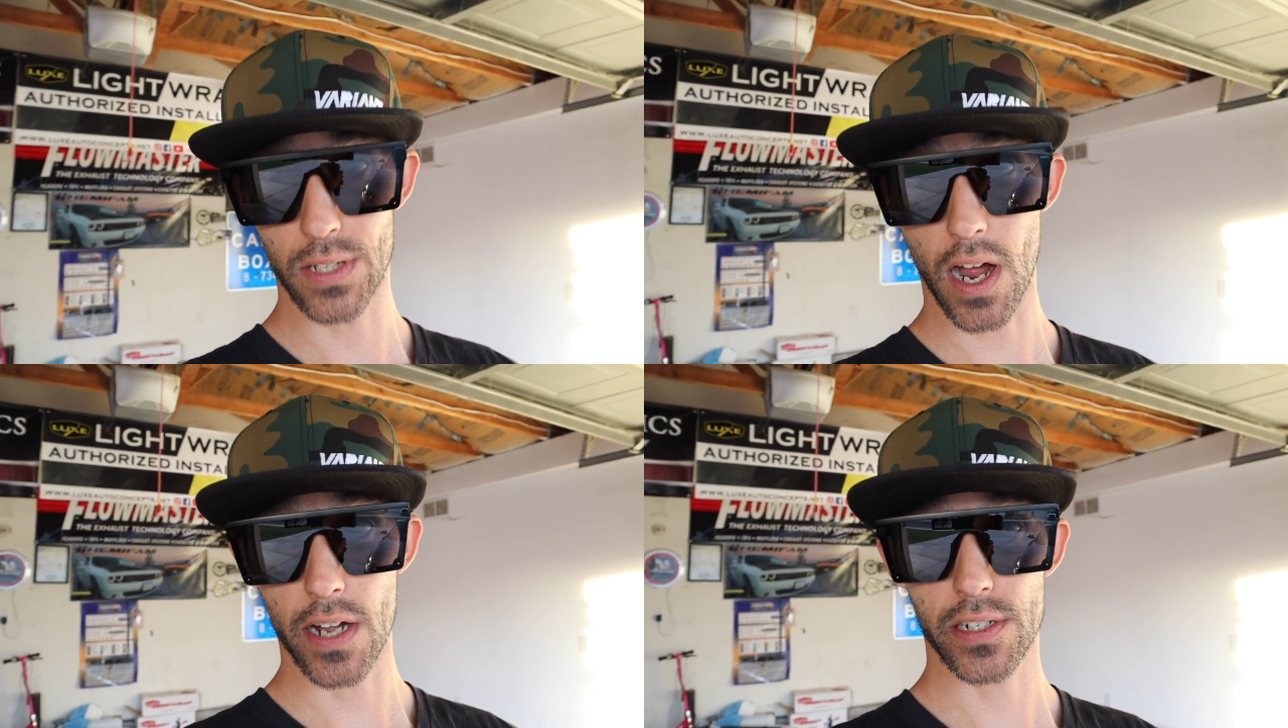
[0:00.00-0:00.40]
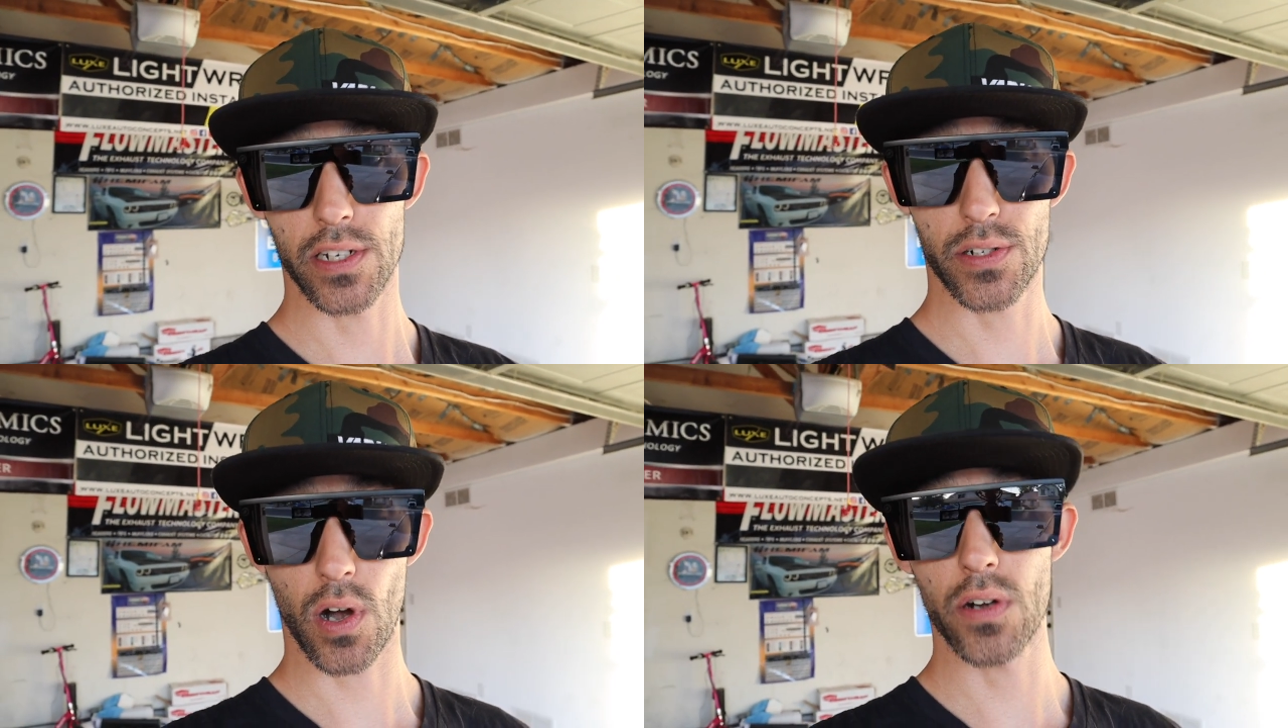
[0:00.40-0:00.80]
Dodge
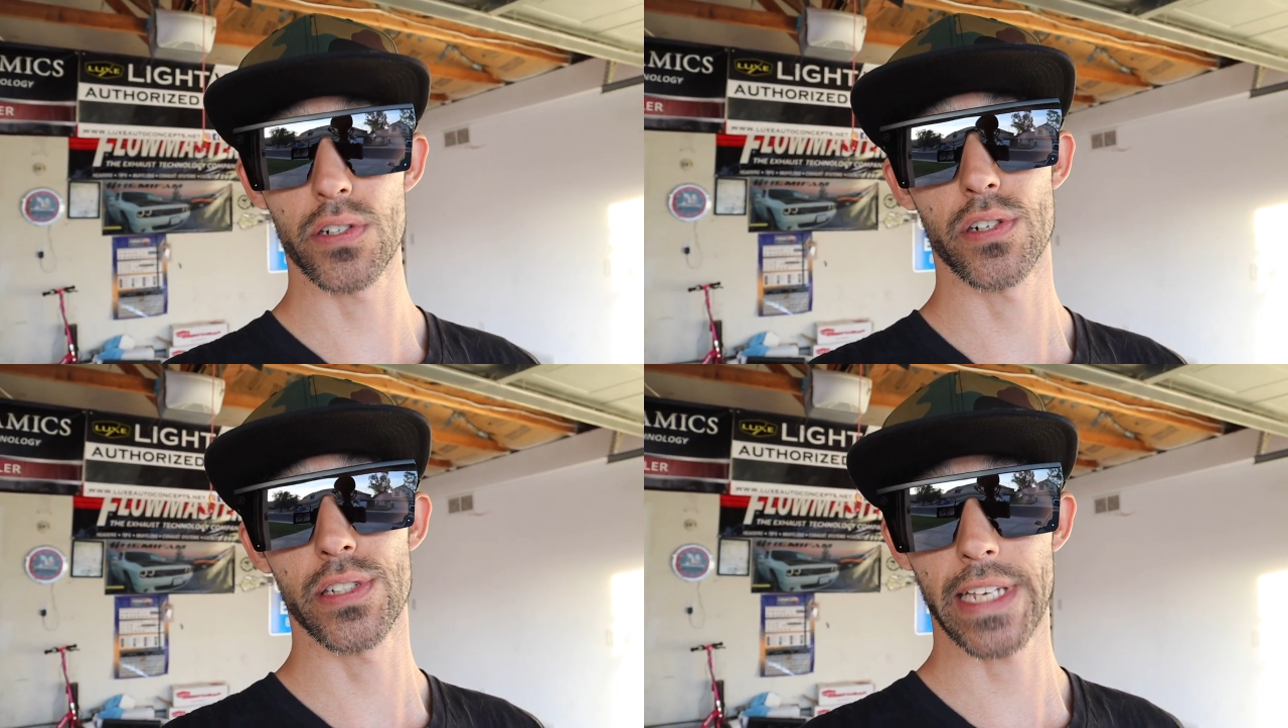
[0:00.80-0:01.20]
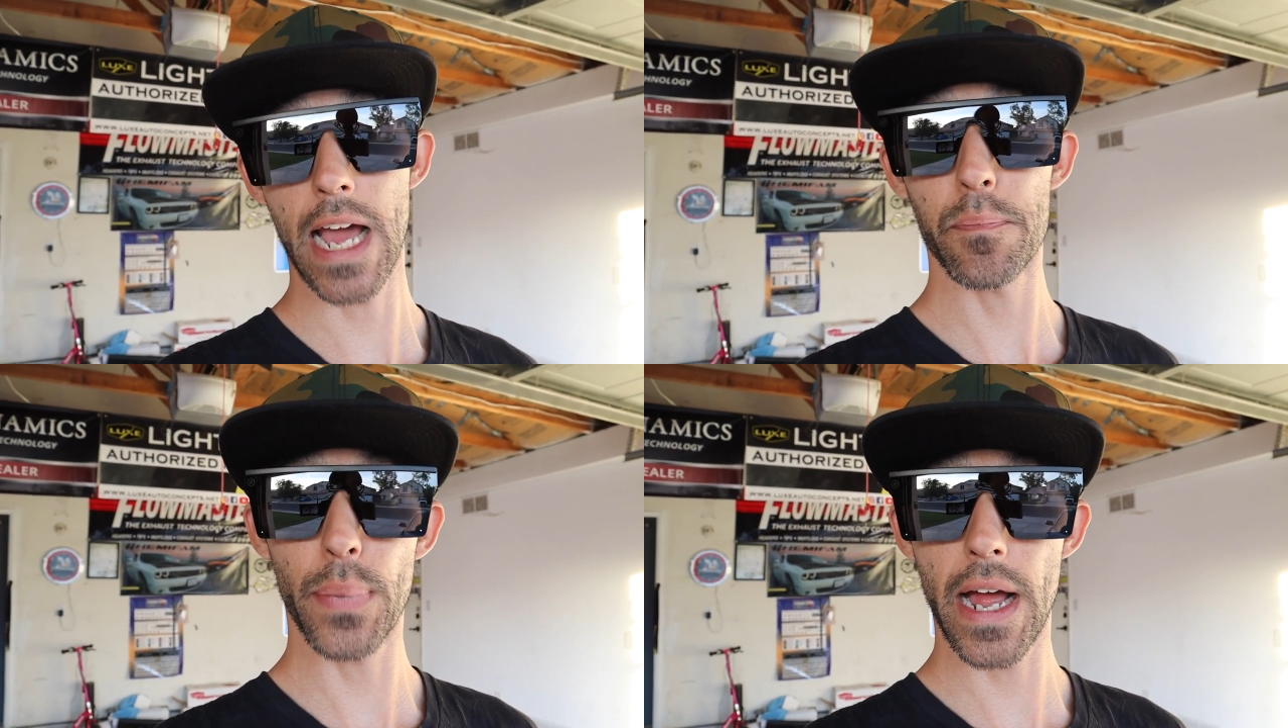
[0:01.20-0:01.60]
Charger
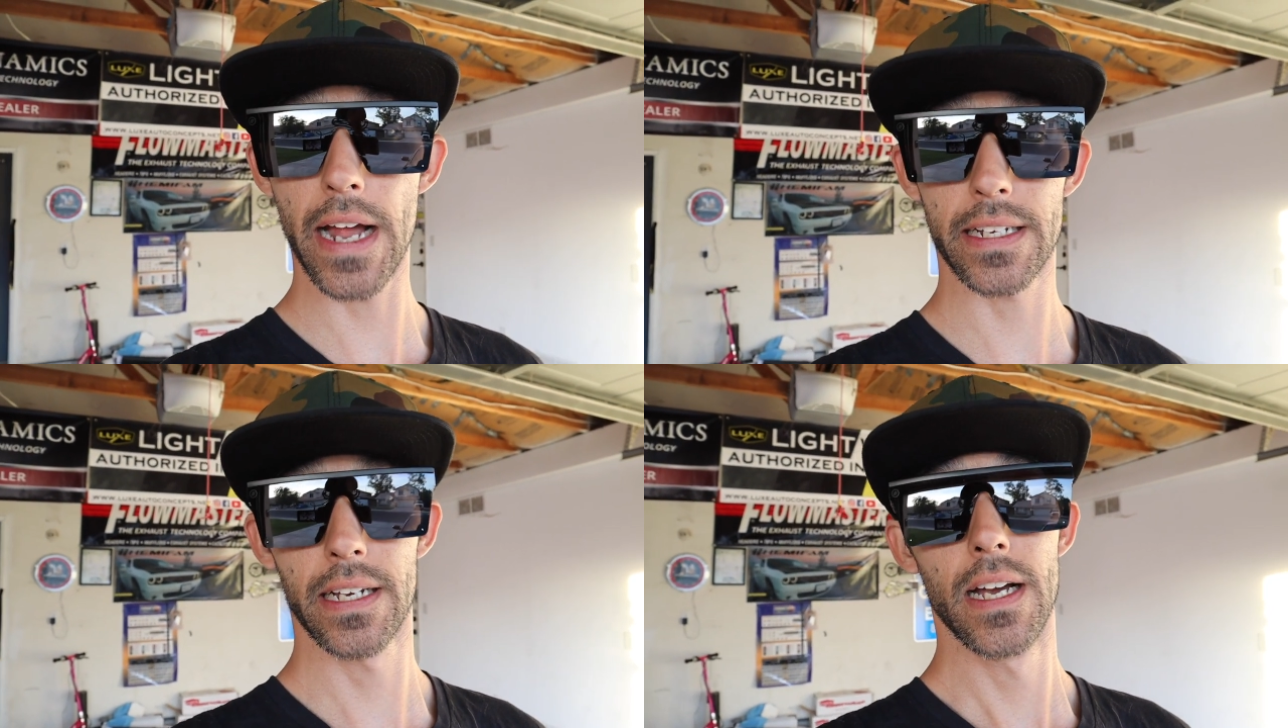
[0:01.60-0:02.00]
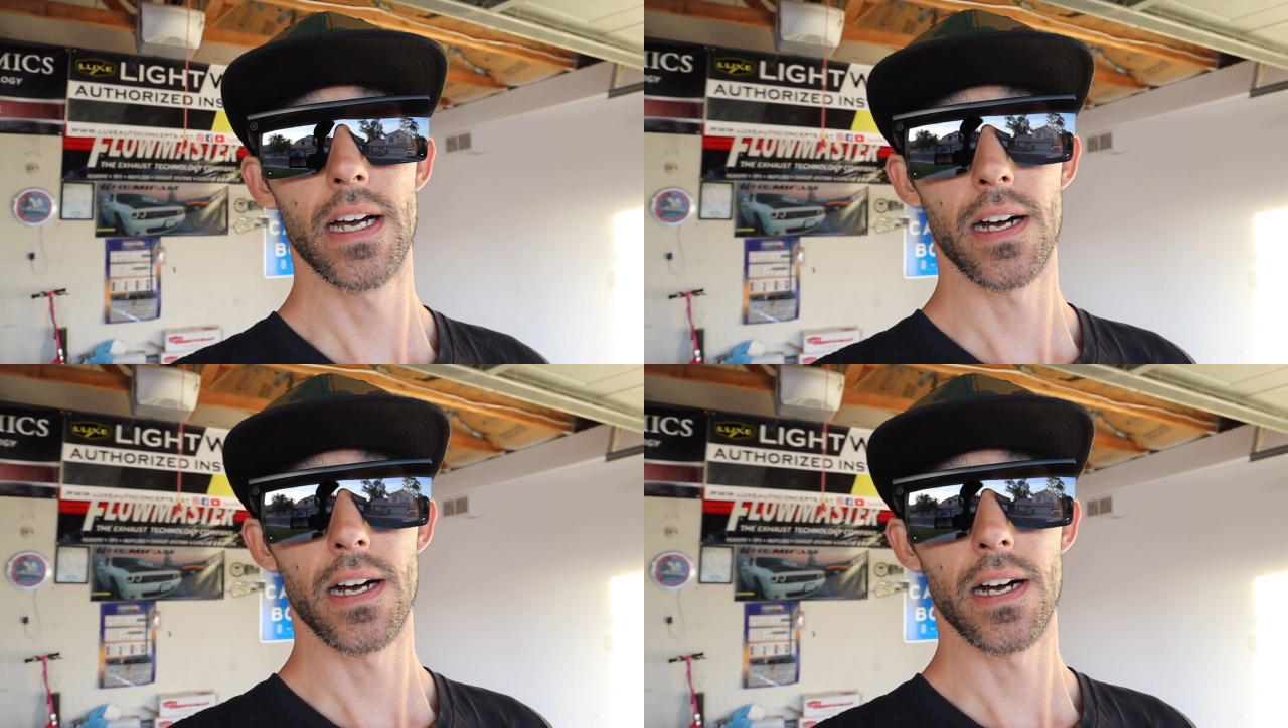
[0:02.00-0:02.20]
Scat Pack.